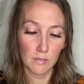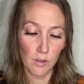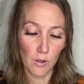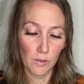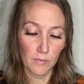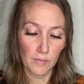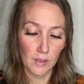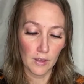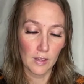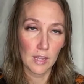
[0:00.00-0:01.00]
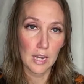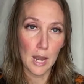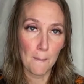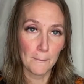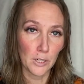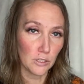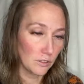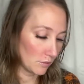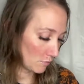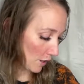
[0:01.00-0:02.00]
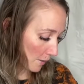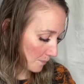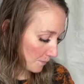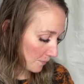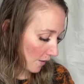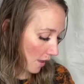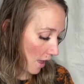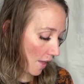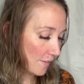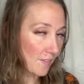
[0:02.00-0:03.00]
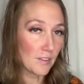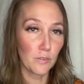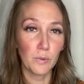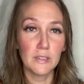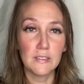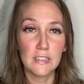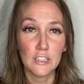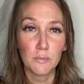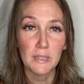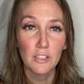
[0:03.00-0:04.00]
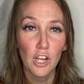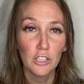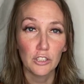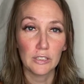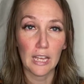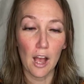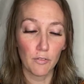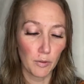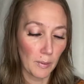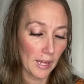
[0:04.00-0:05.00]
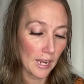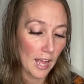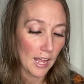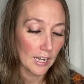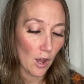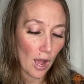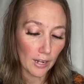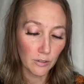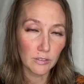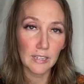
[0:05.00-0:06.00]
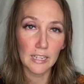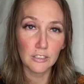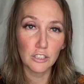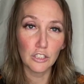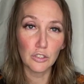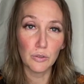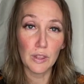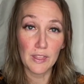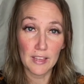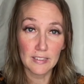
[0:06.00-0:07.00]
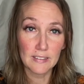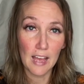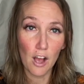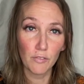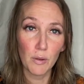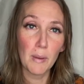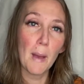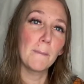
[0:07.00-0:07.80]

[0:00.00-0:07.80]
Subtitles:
all of the numbers, right? And then this one is Teach My Toddler the Alphabet. Now, I don't tend to do this alphabet